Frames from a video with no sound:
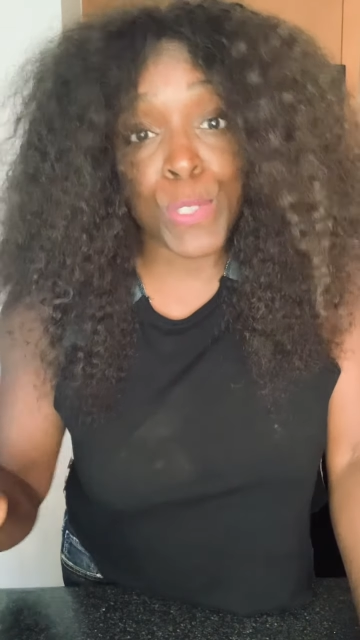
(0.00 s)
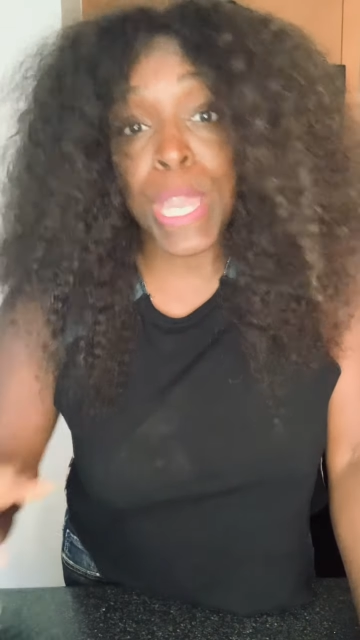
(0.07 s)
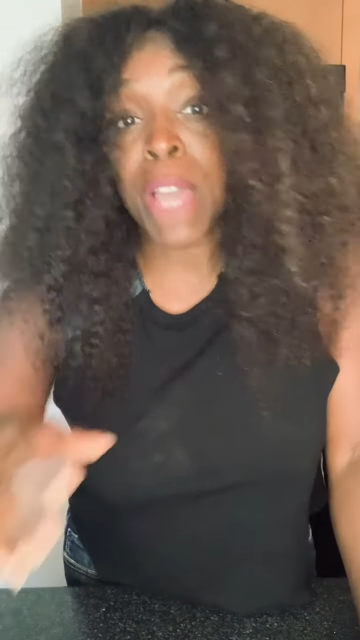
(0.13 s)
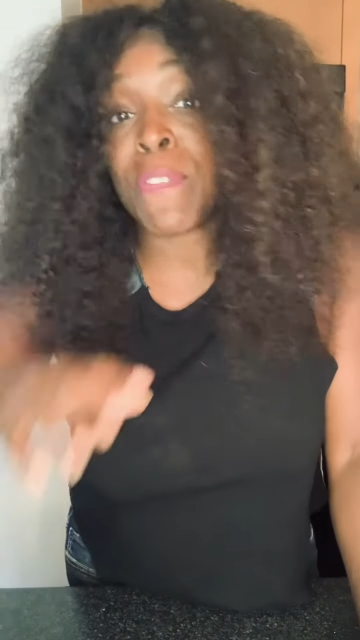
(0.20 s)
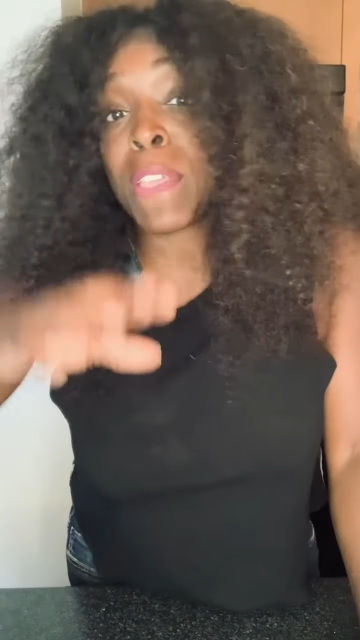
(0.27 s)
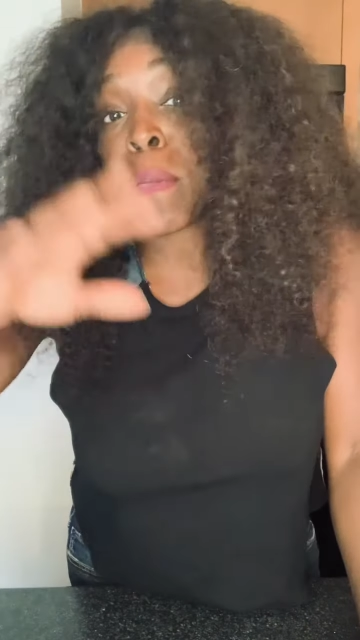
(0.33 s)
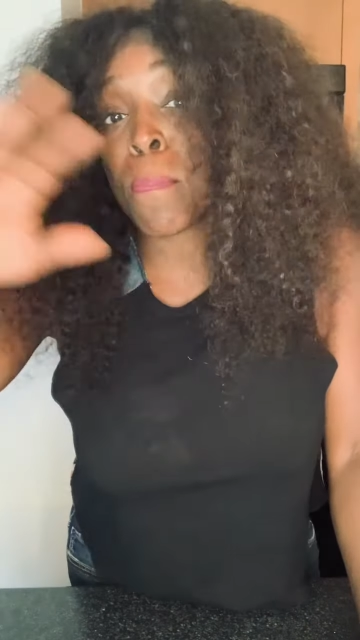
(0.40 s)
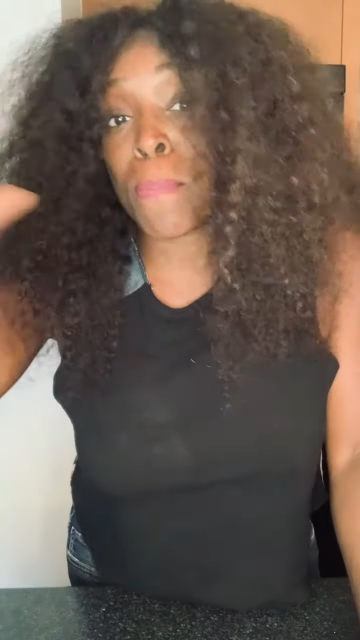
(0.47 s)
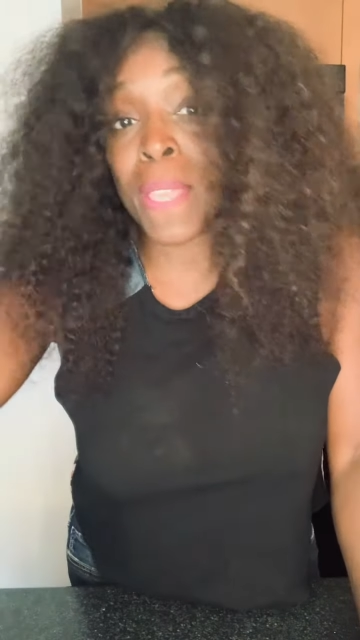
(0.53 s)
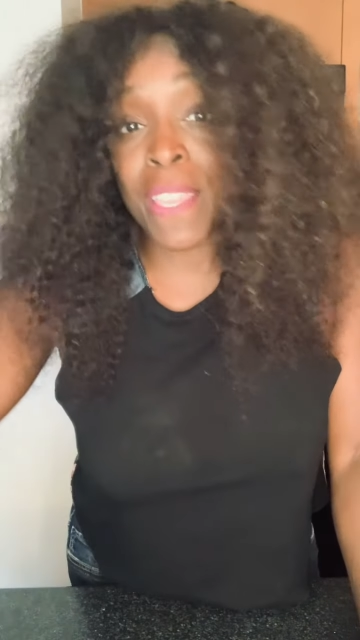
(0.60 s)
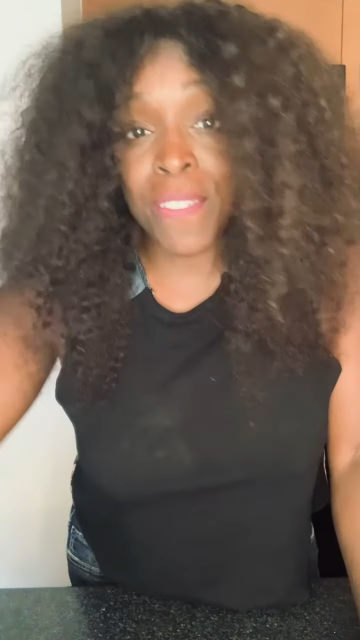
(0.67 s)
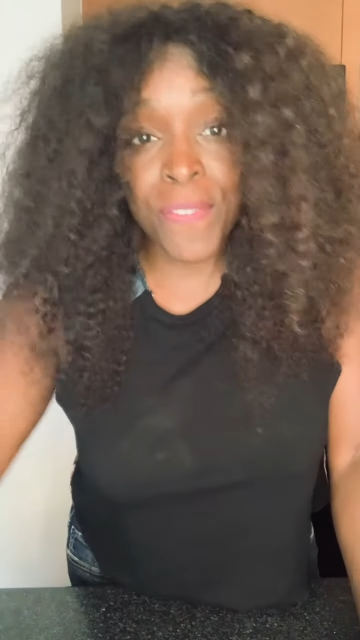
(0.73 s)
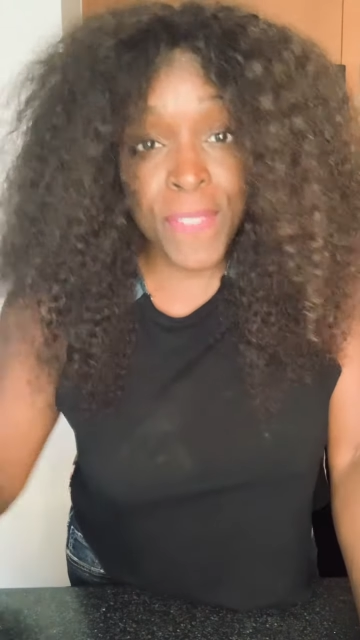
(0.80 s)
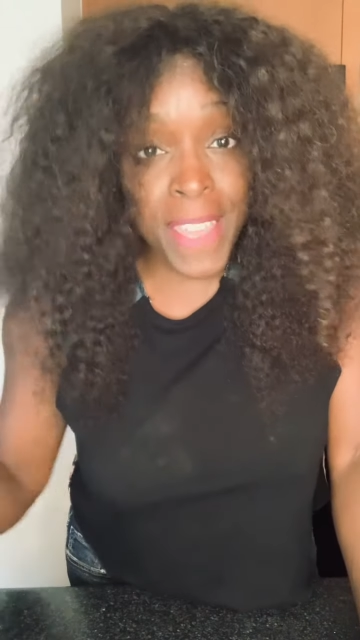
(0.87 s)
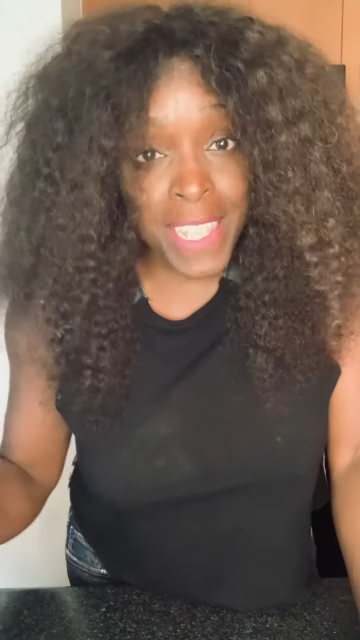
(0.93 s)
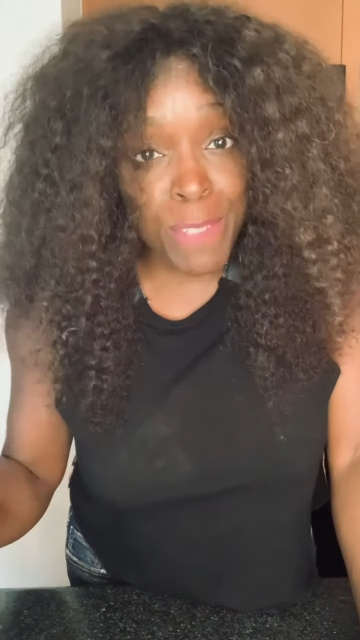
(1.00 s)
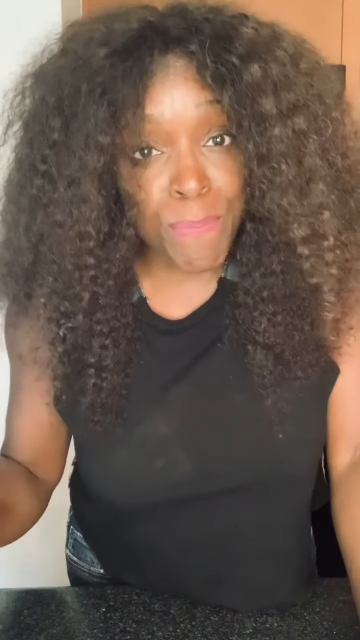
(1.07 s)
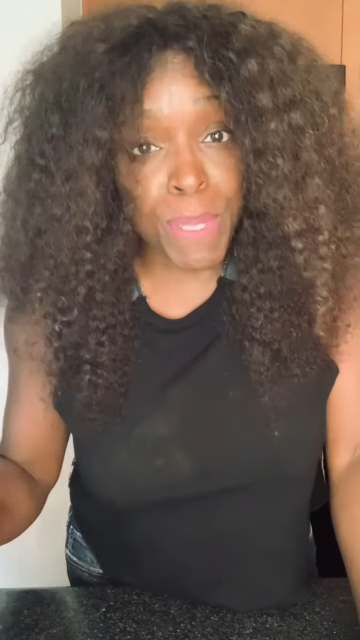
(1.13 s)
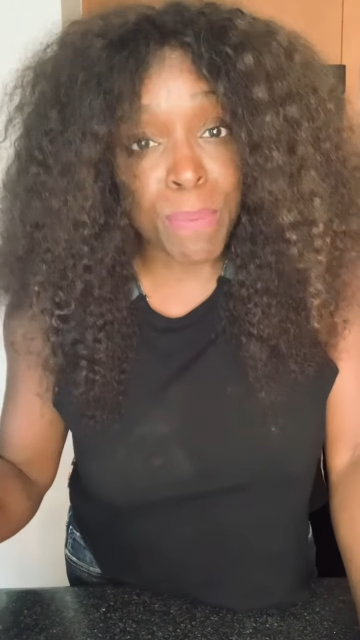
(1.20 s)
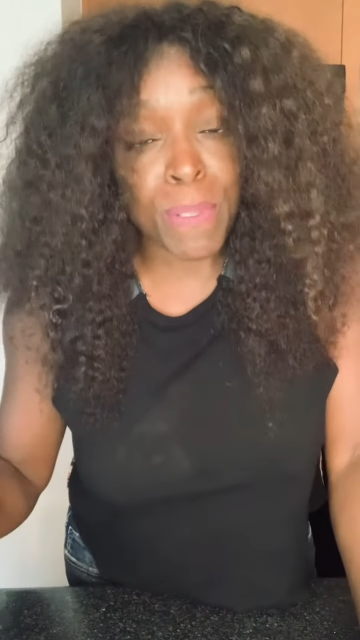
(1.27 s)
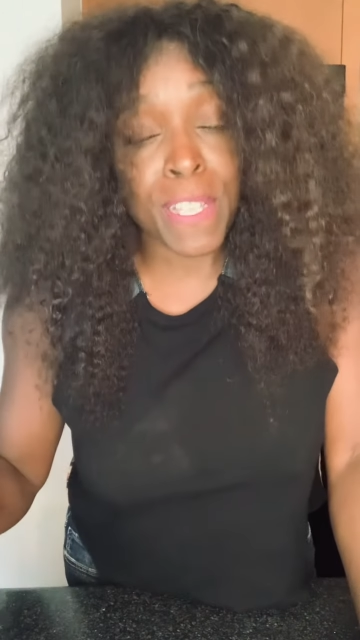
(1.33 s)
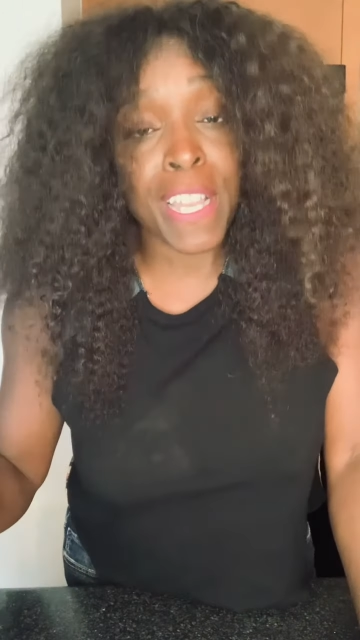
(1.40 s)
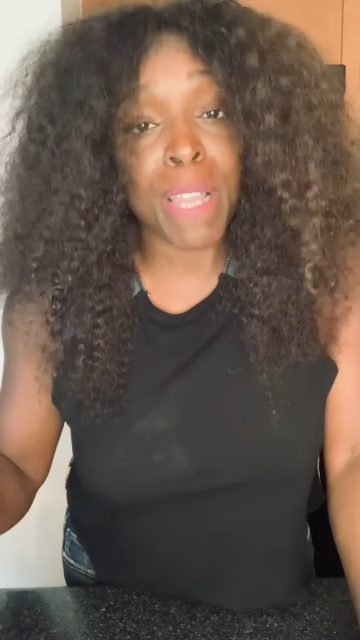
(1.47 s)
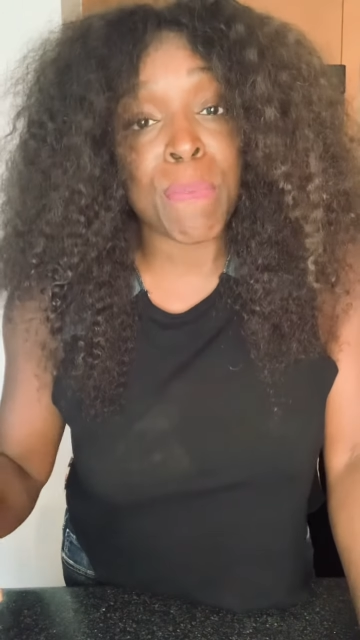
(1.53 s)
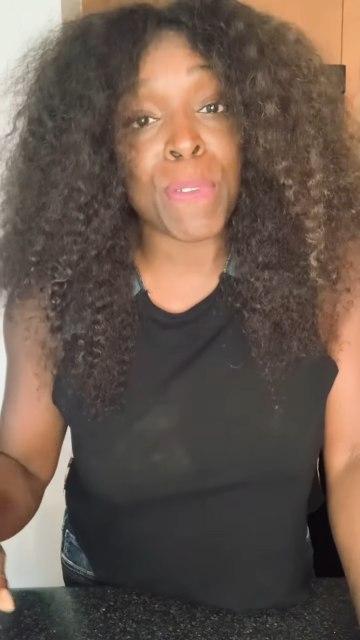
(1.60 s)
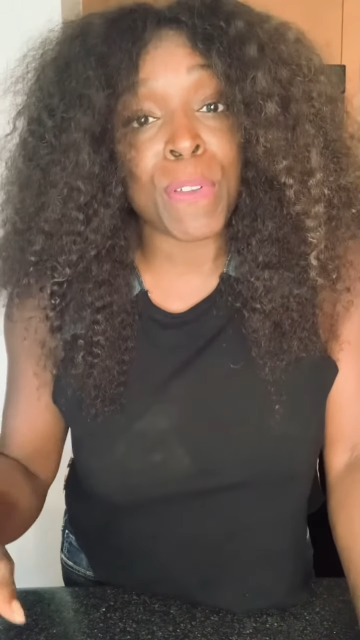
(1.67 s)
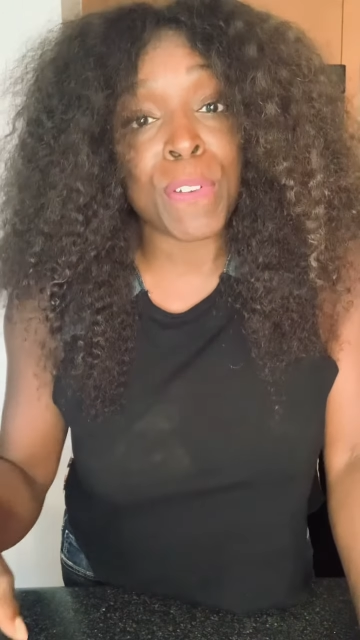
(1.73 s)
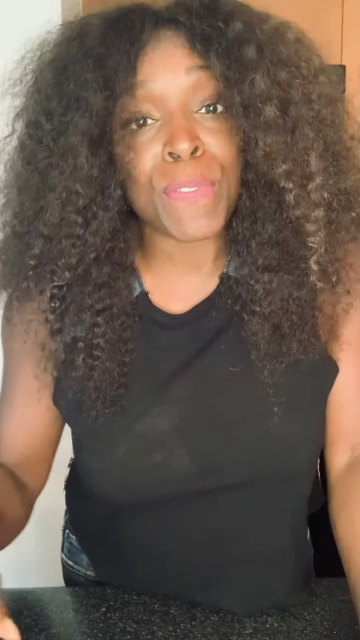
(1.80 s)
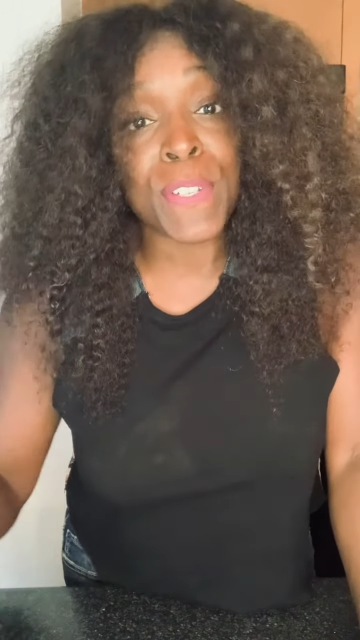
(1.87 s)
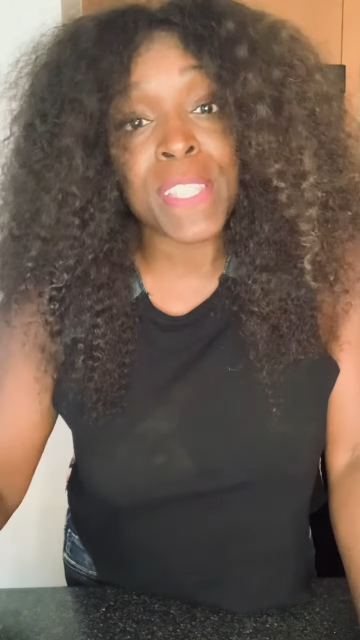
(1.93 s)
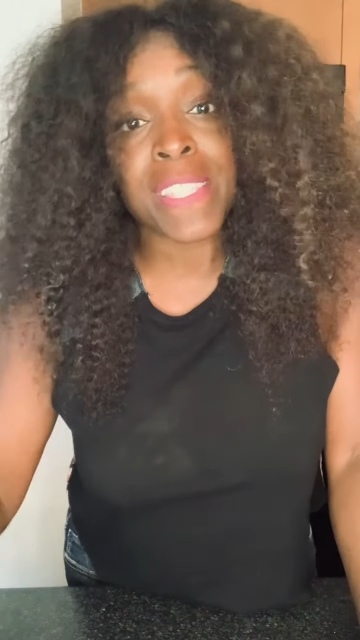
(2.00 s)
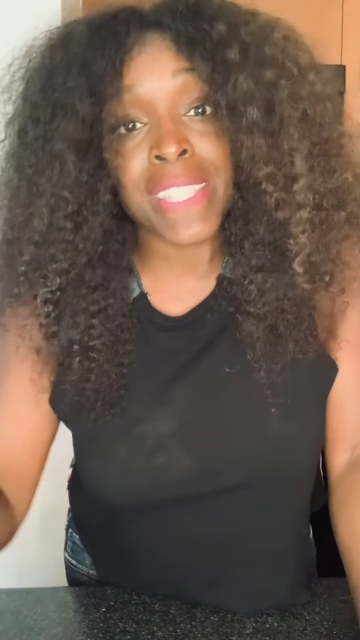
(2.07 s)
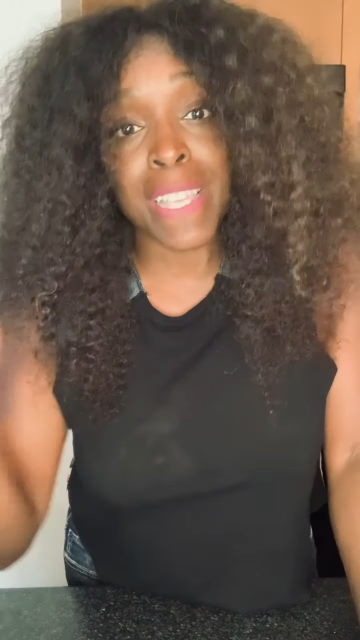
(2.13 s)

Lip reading: You're having a big fete, people are coming over,